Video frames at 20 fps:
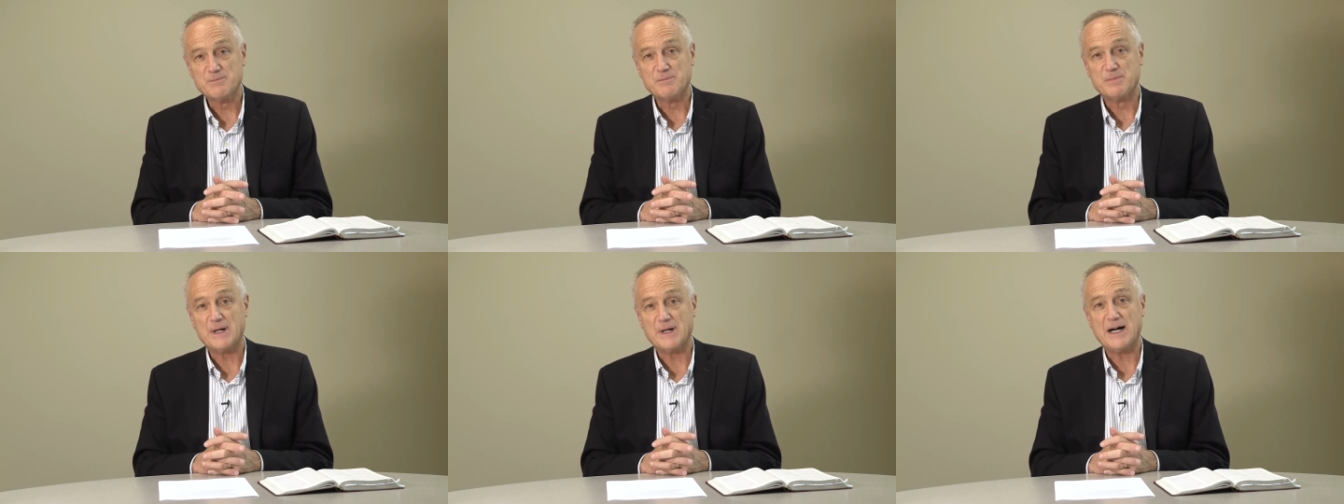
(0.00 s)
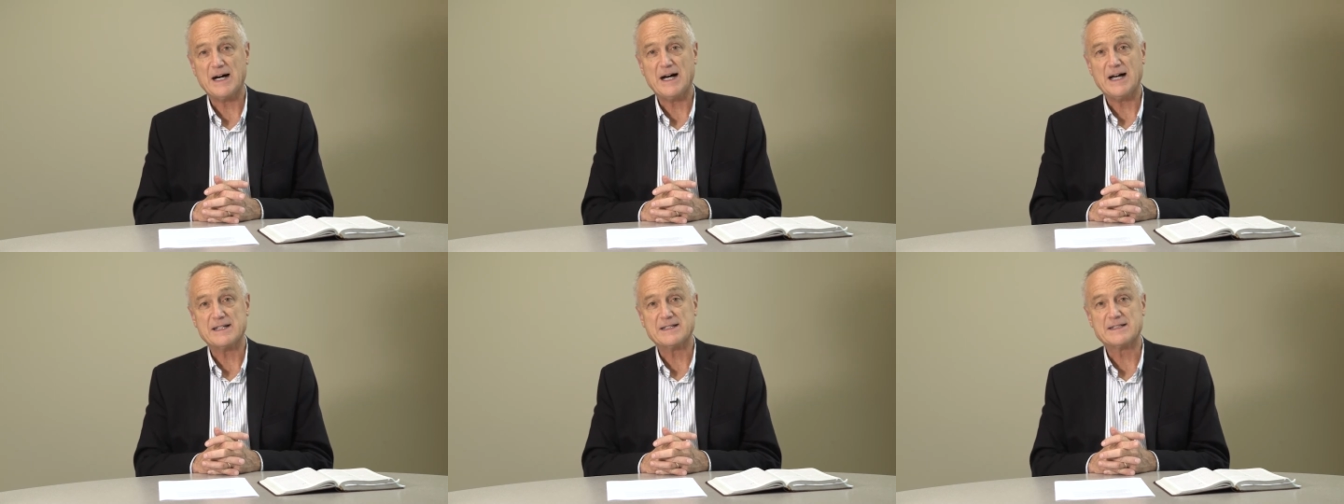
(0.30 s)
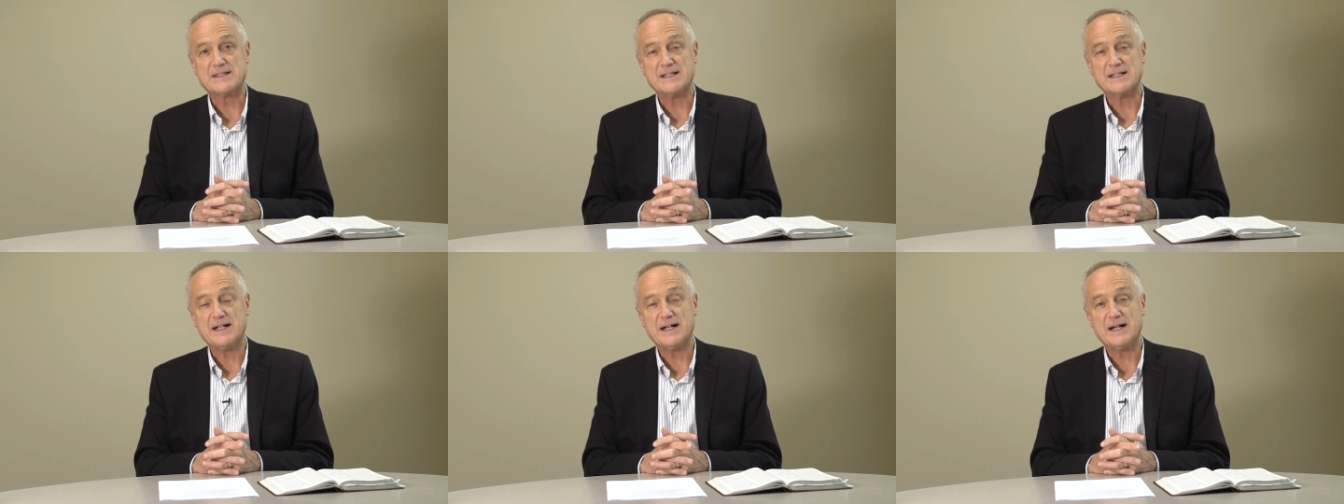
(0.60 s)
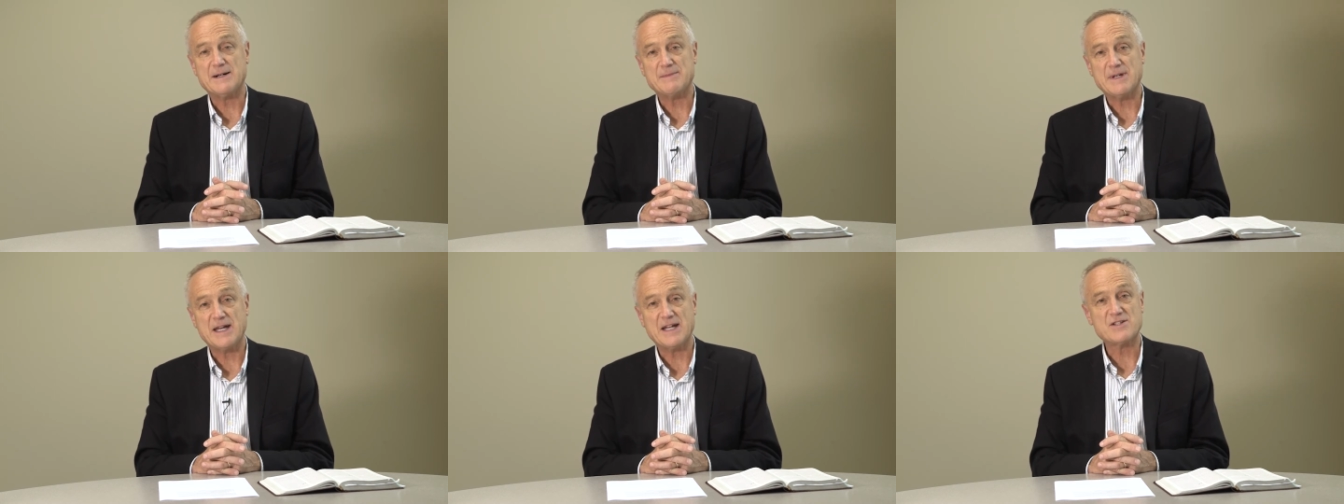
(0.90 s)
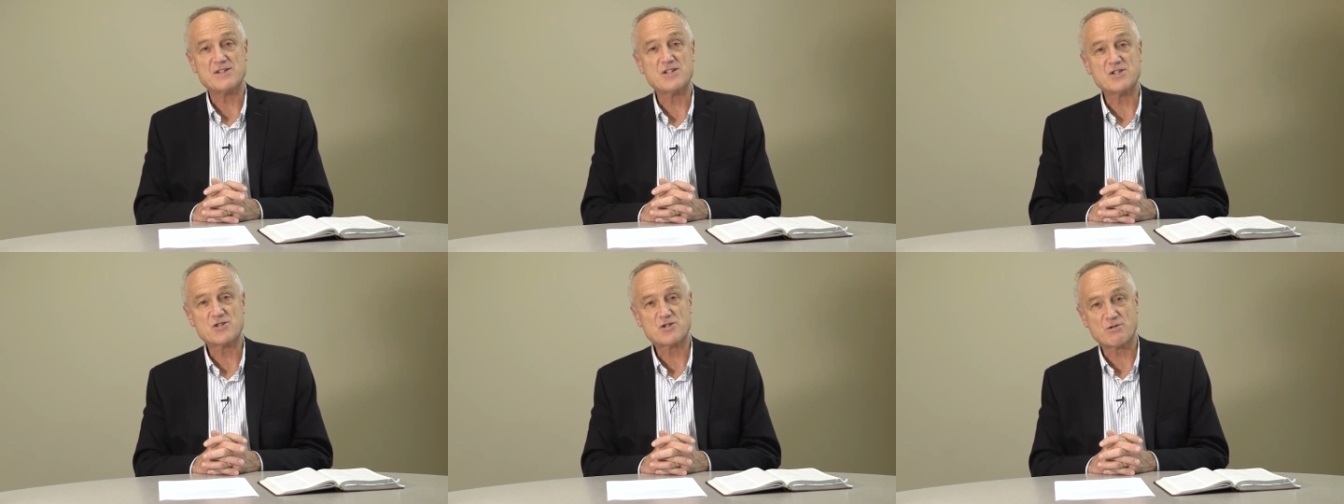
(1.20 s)
but uh,
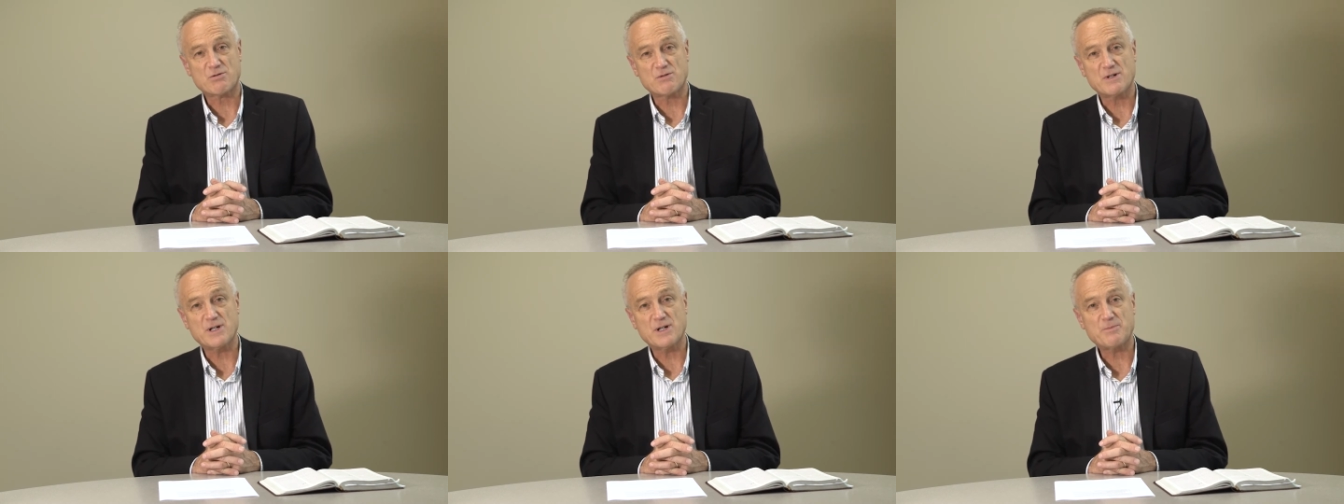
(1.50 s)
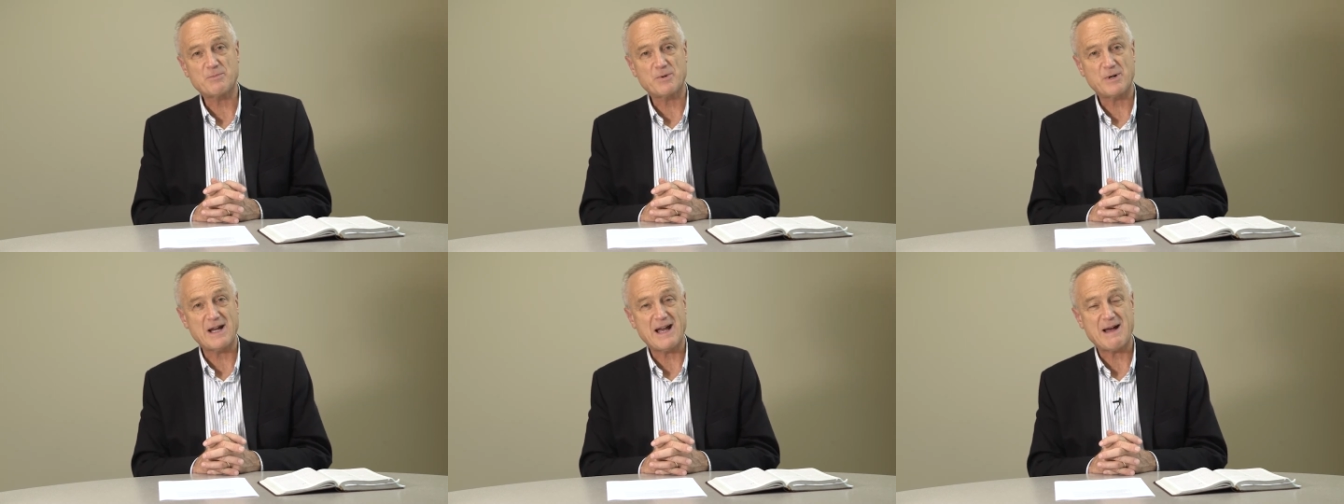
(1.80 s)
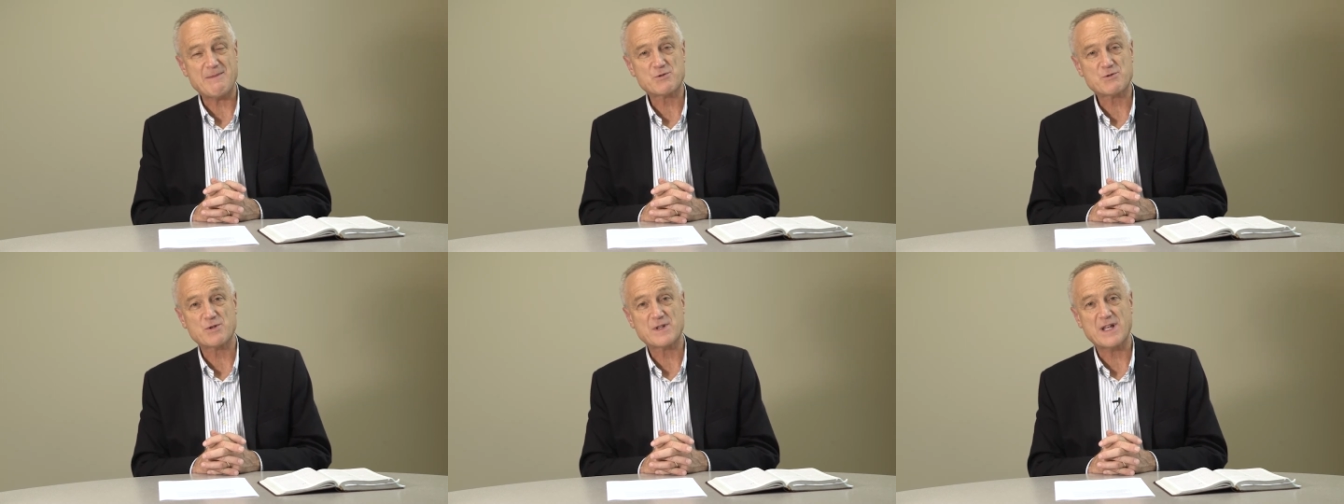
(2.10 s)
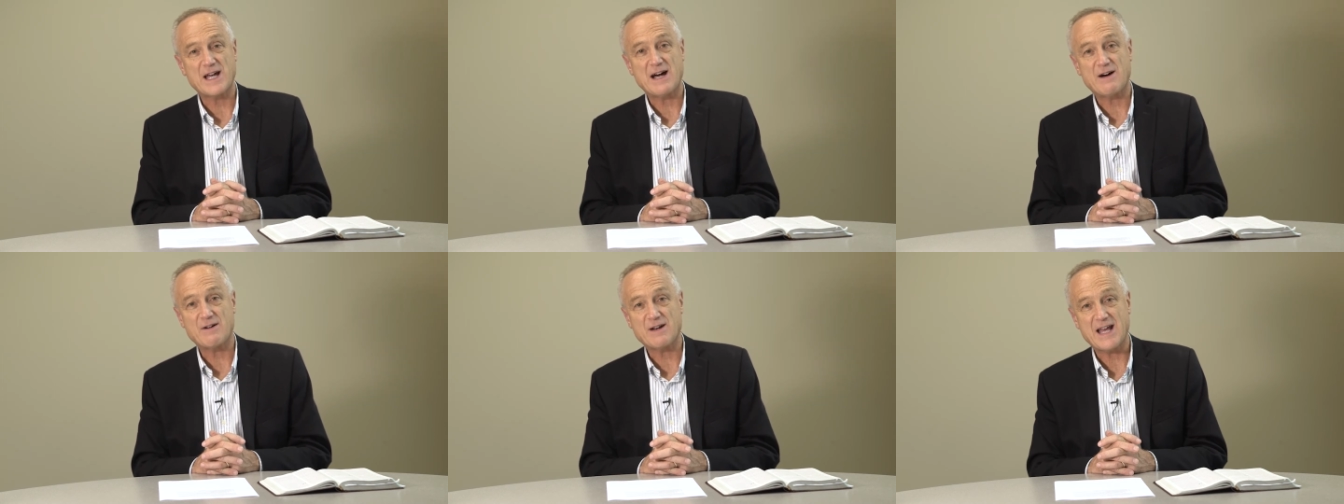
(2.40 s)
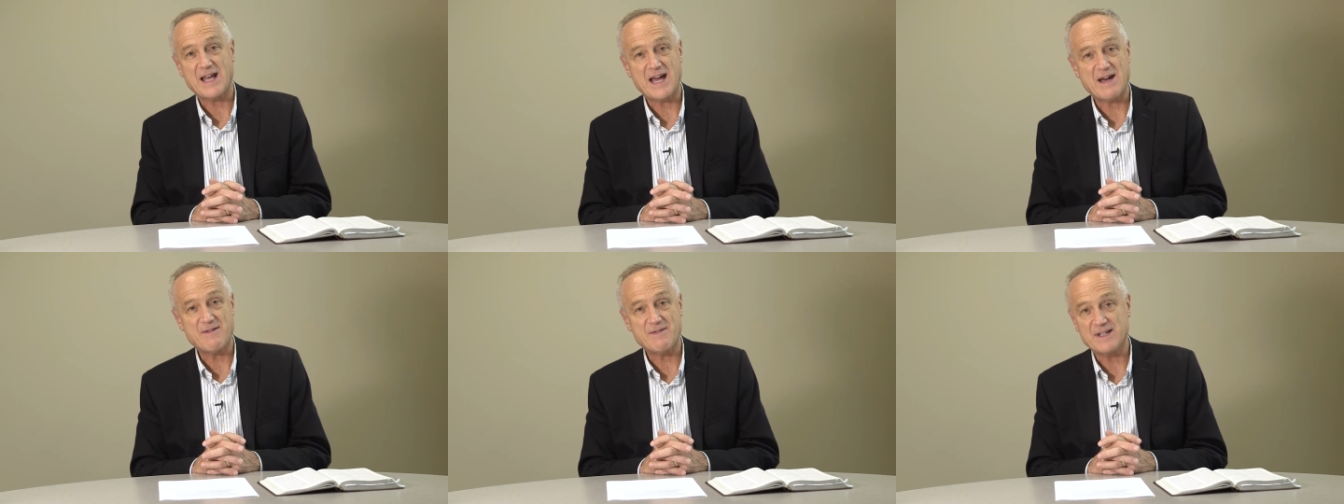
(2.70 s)
ends his career perhaps
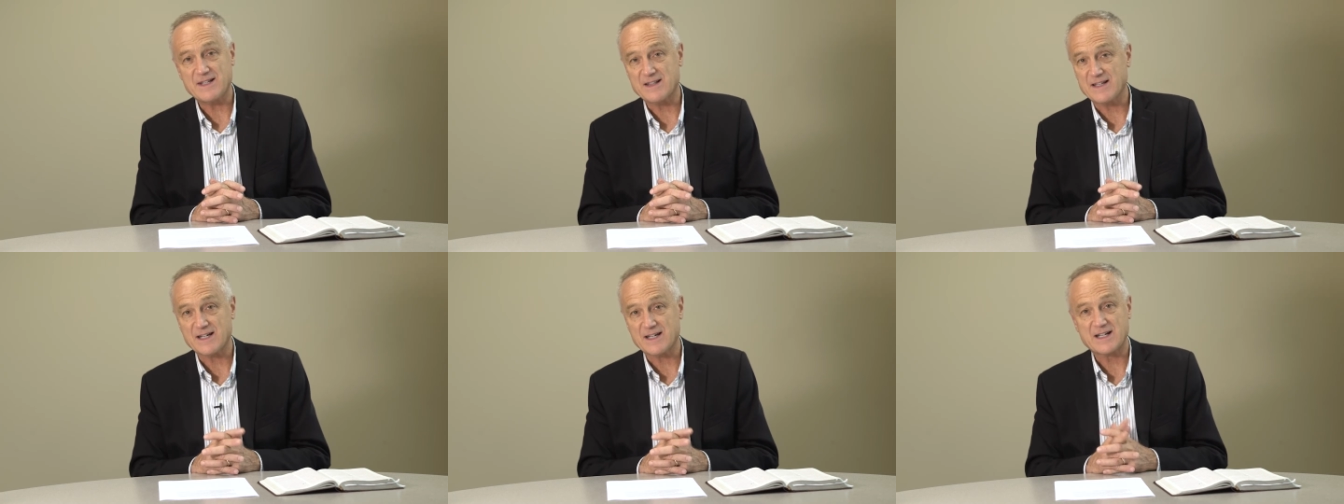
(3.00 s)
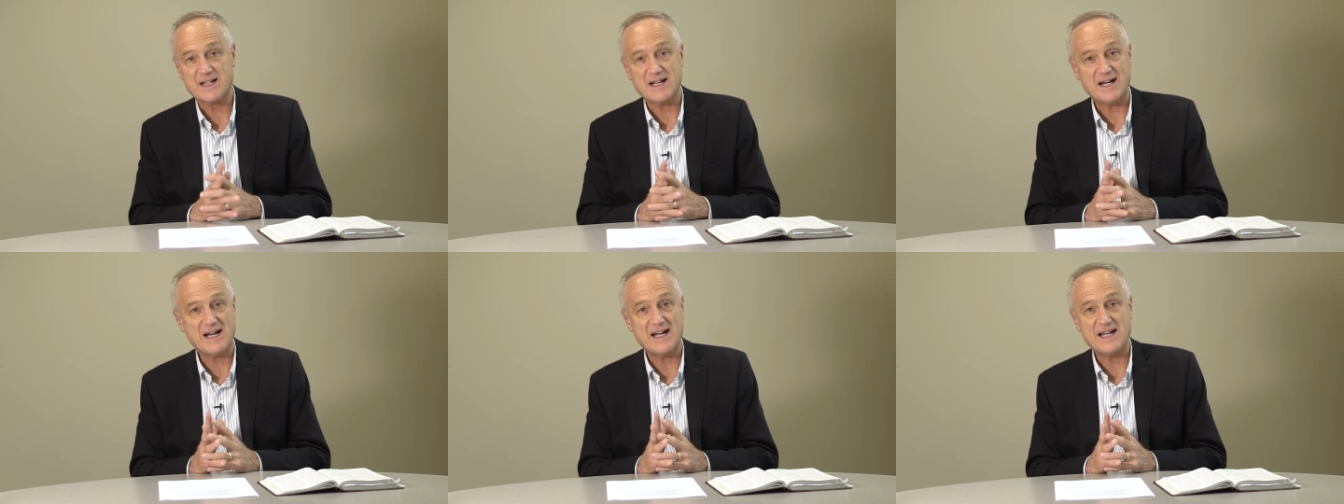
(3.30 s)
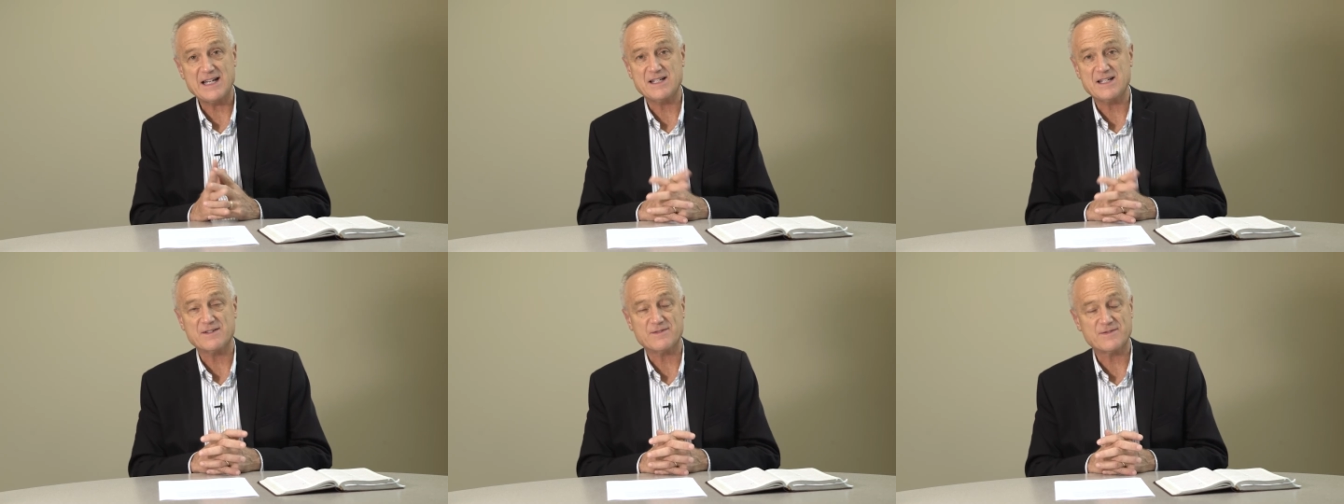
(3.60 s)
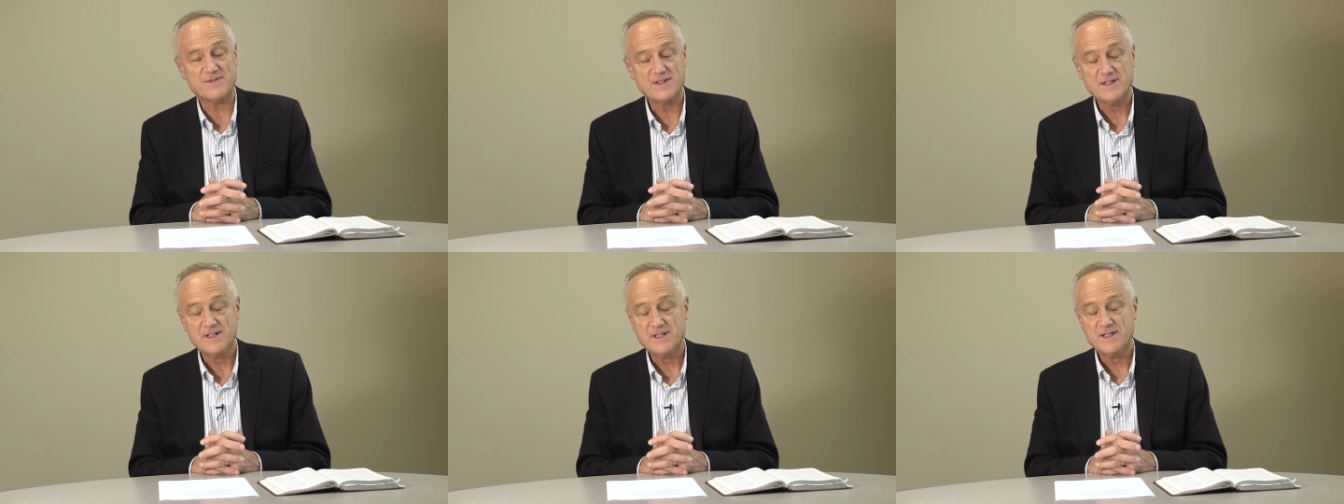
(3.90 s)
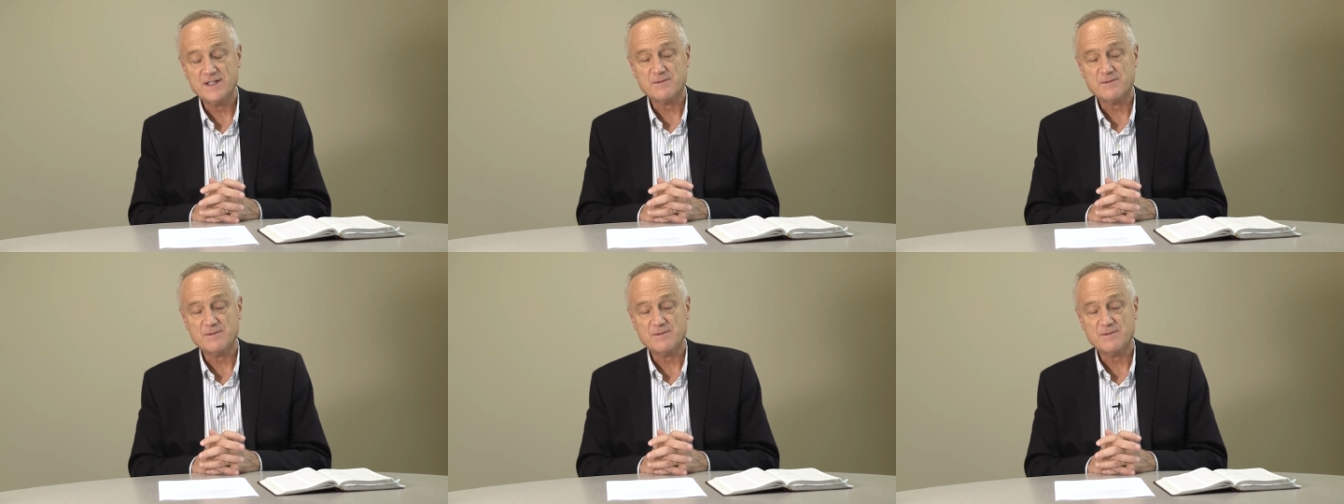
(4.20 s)
without having the kind of